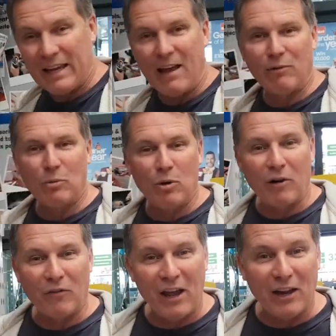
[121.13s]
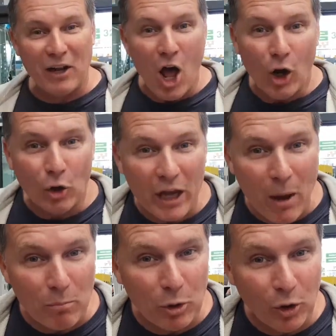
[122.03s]
Look
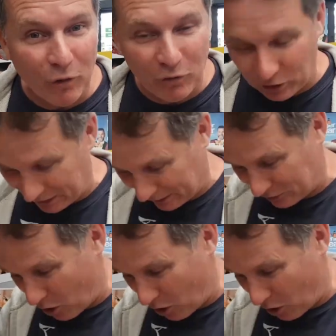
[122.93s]
how beautiful it is.